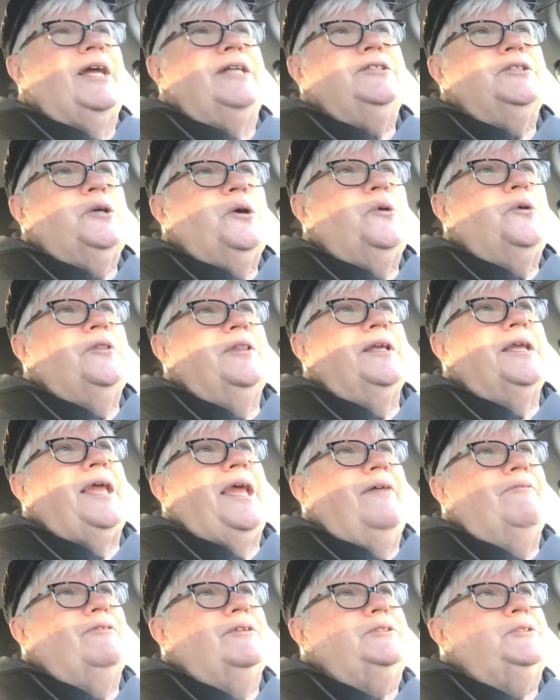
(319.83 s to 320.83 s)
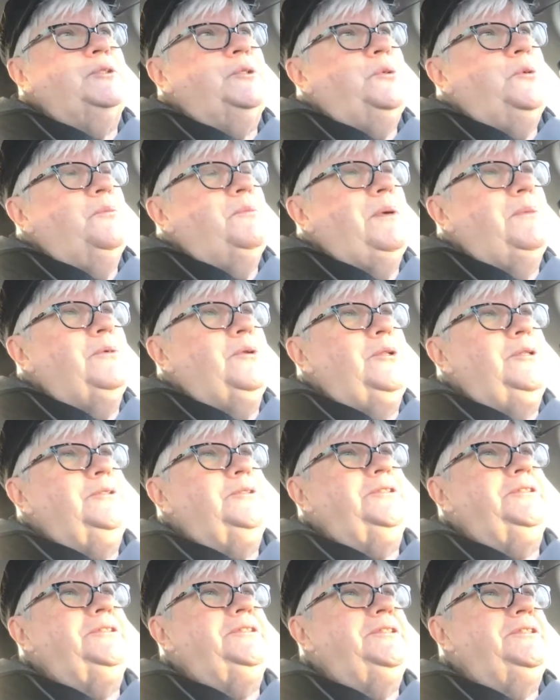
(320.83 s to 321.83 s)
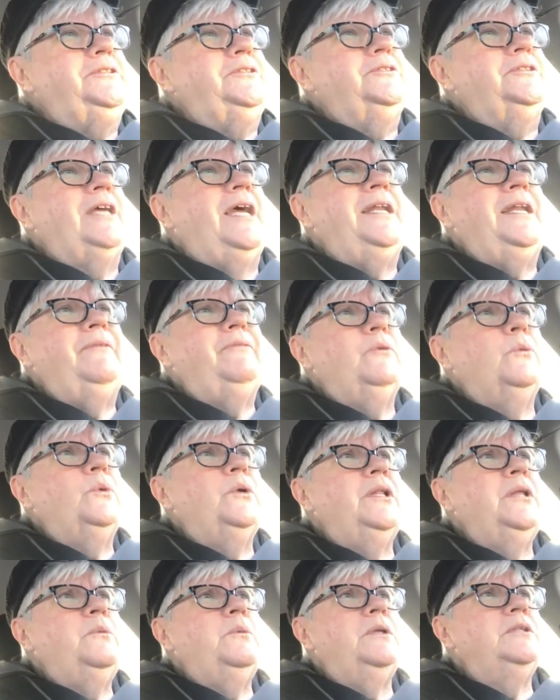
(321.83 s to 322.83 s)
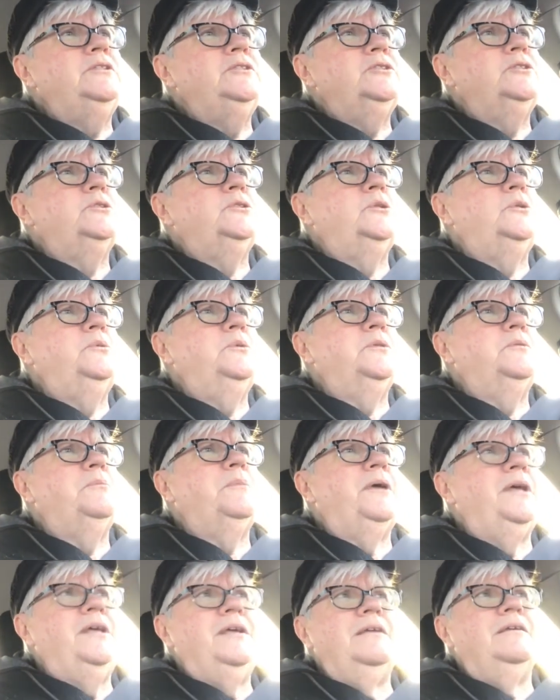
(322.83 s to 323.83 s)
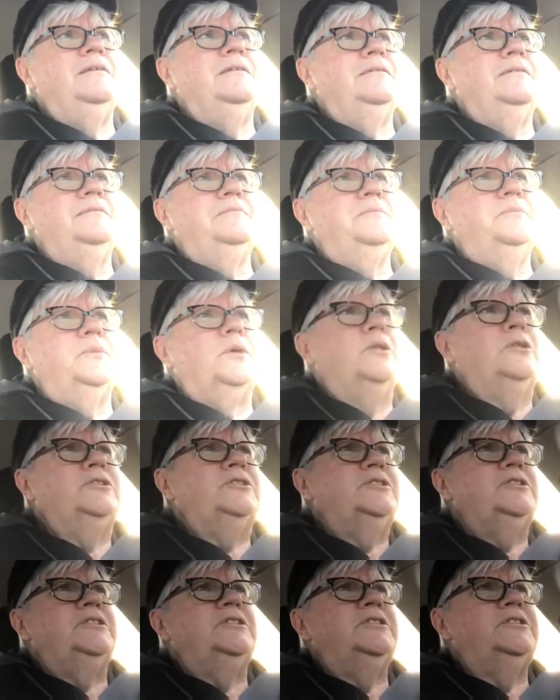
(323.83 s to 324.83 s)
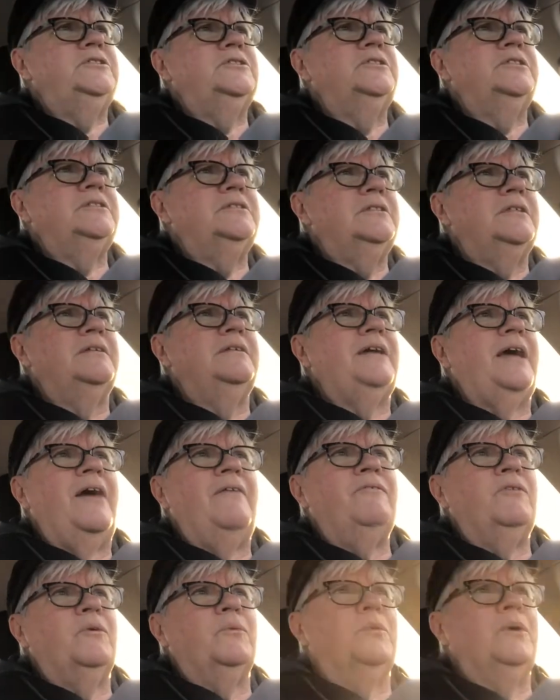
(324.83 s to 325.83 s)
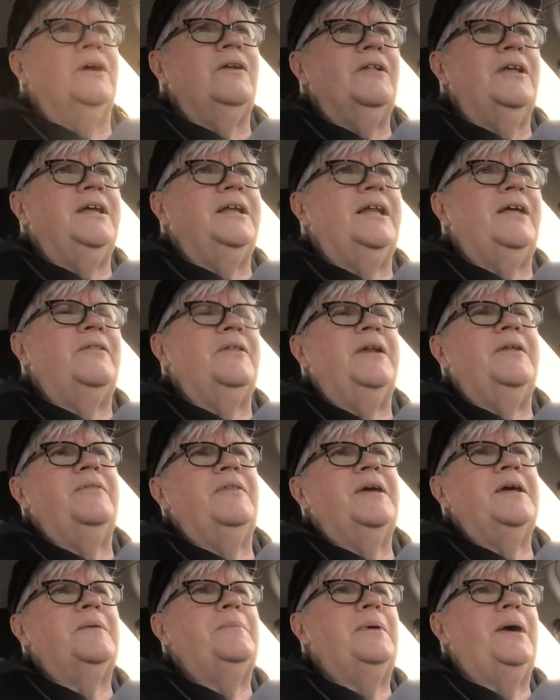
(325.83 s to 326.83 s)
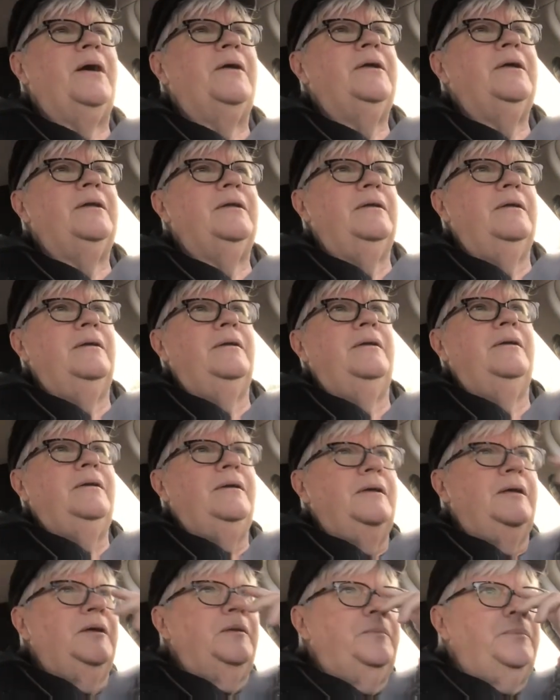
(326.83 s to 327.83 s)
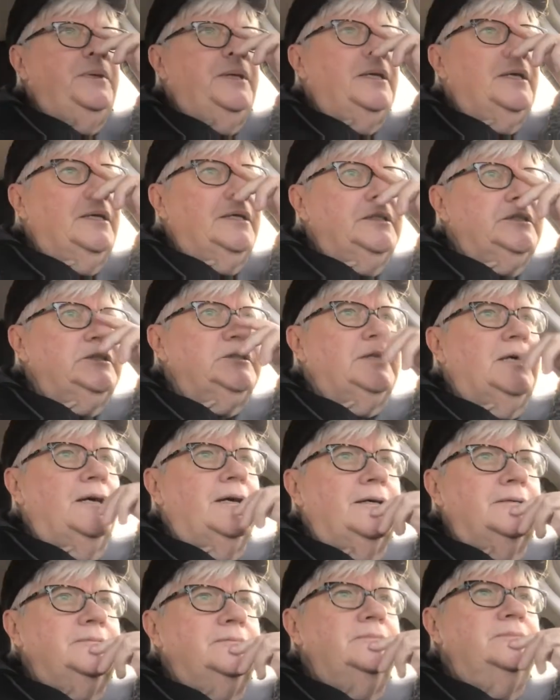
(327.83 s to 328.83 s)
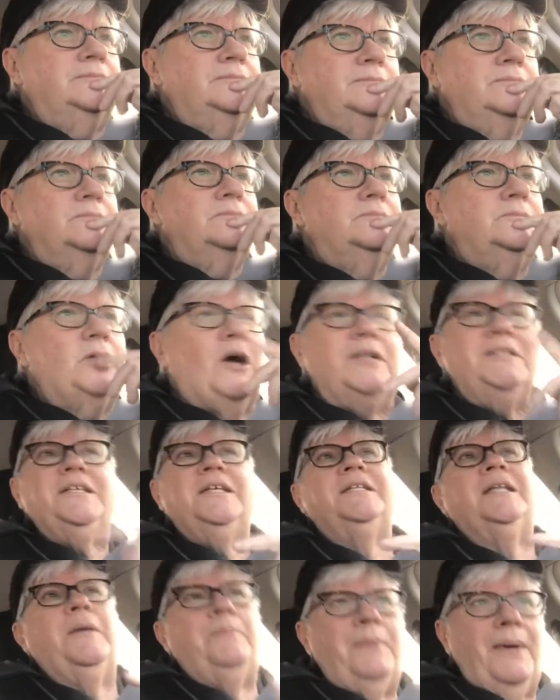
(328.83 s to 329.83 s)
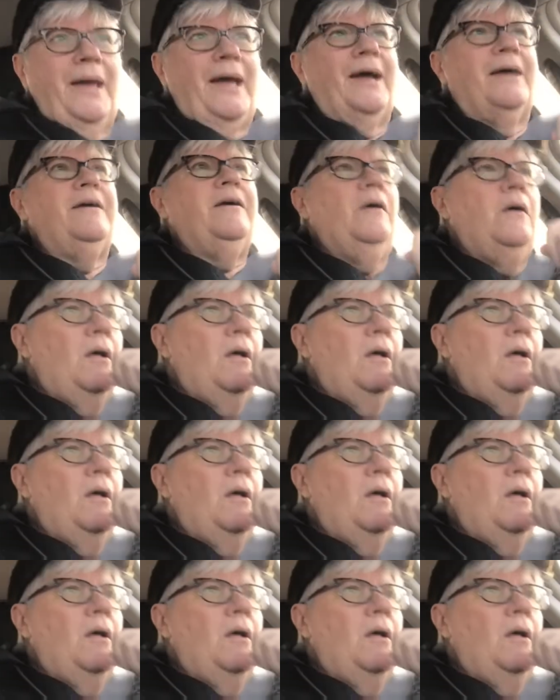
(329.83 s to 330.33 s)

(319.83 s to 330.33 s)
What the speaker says: to go to the Catholic school with my brothers and sisters. I never really went to school with my brothers and sisters ever, really, now that I think about it. Because, no, I take that back.